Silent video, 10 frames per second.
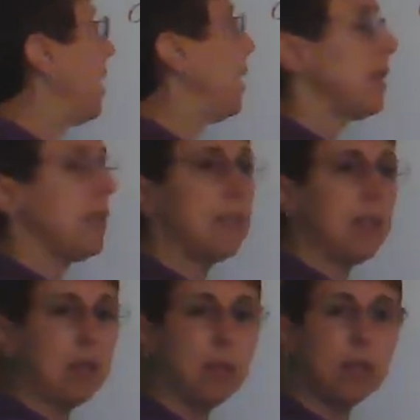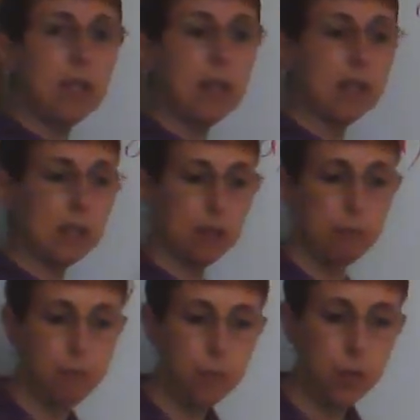It's the same as this.
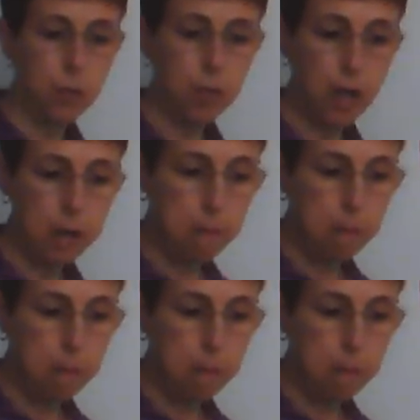Okay?